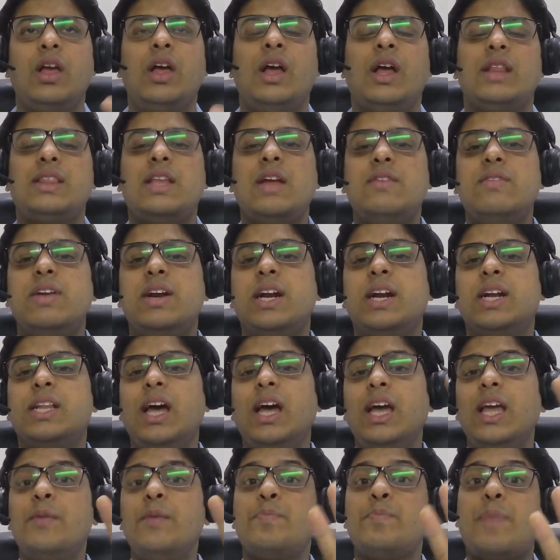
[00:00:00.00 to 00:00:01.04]
Then we did
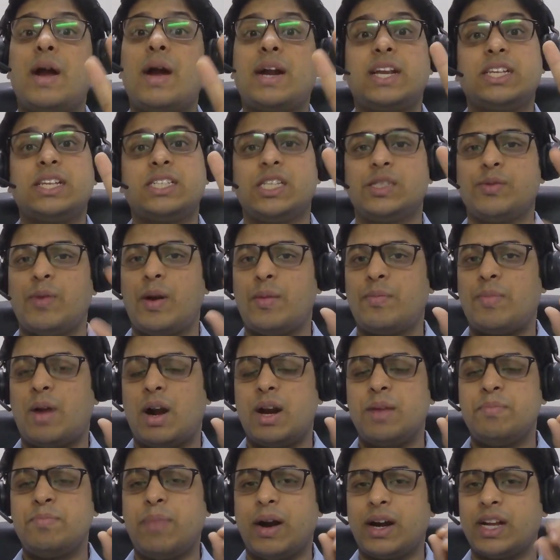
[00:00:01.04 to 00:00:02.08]
the impact assessment
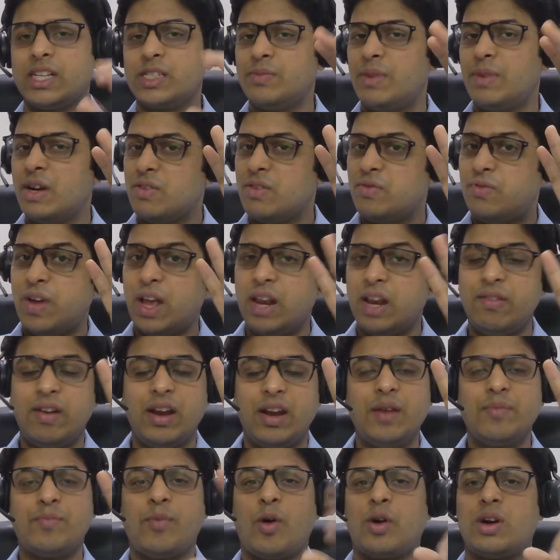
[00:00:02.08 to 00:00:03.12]
part. Impact assessment is very,
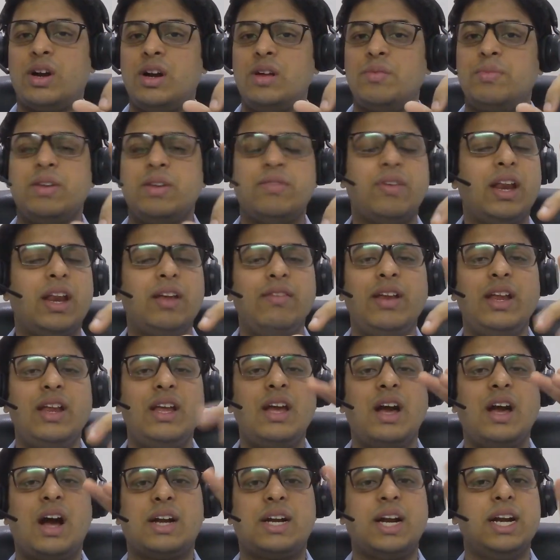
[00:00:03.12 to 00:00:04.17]
very important. Be very,
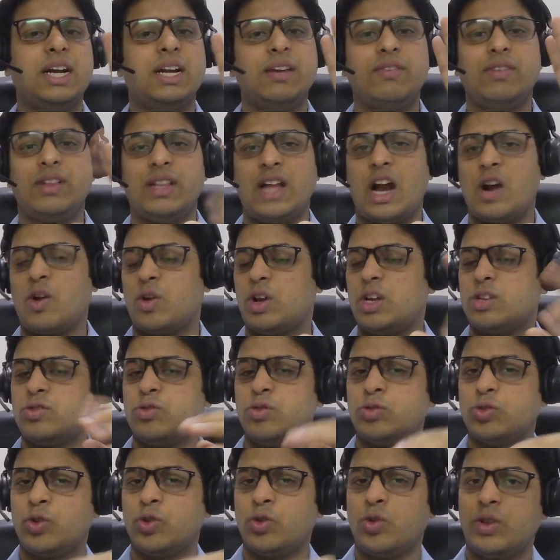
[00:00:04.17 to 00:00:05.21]
very attentive in that. Okay,
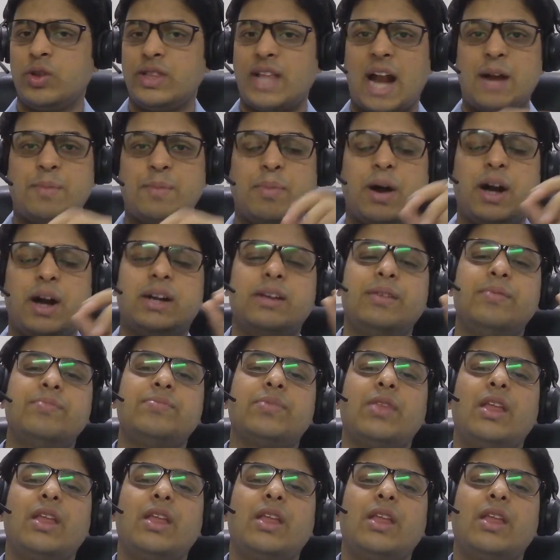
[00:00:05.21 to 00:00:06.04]
so you should know that part.